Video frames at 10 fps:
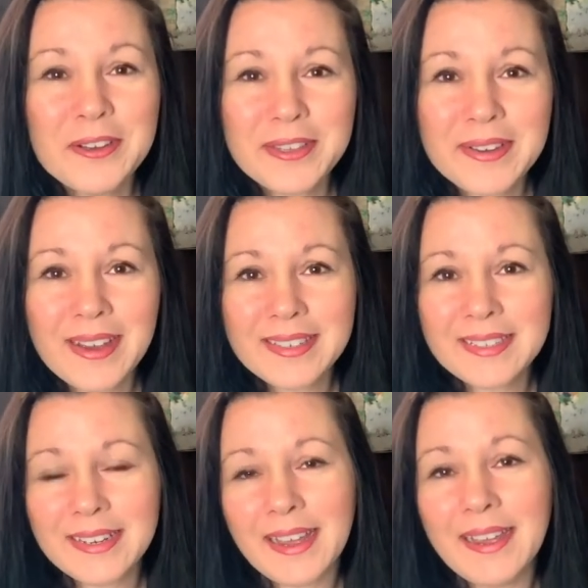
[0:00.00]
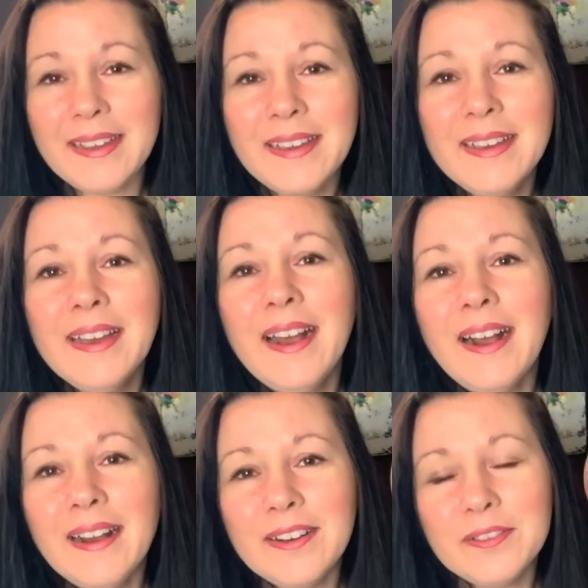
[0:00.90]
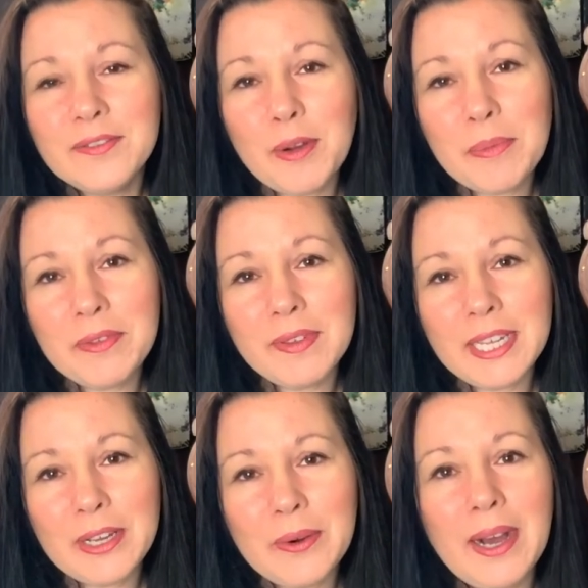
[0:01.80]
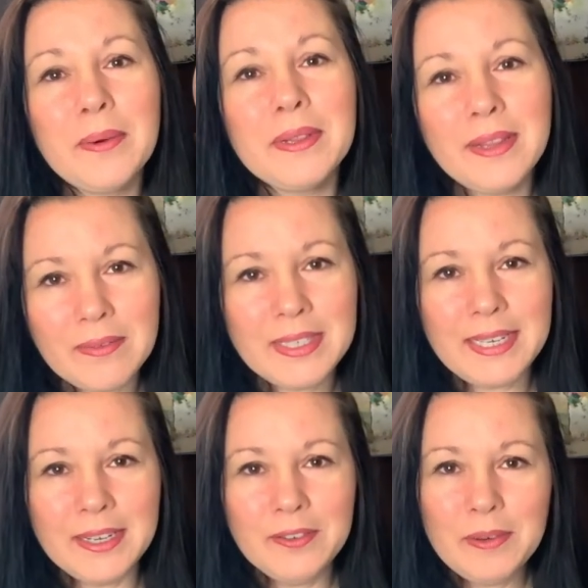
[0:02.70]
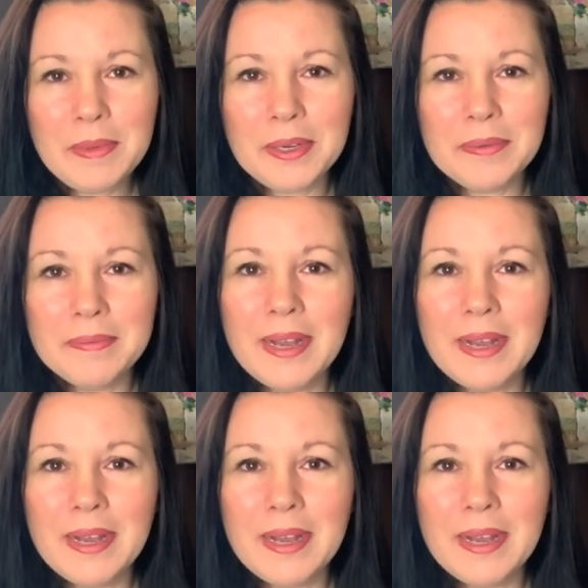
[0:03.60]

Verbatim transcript: with you guys today uh, from the video. I would love to hear from you.